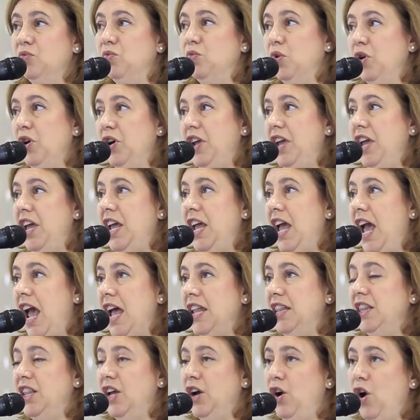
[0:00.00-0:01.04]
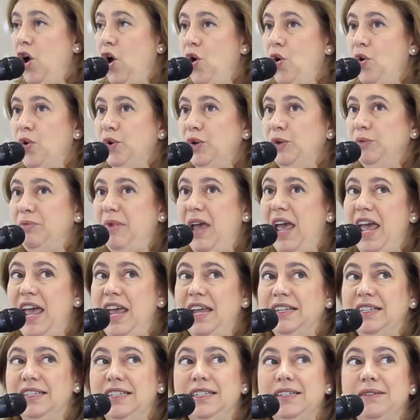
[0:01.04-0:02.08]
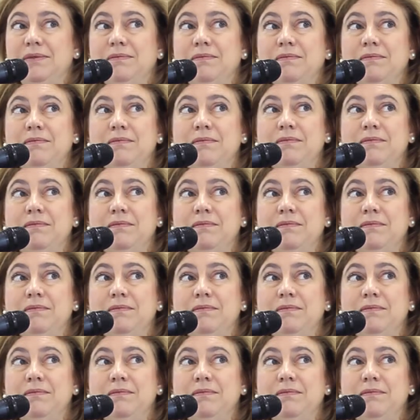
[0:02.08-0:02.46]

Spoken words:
working at their own pace.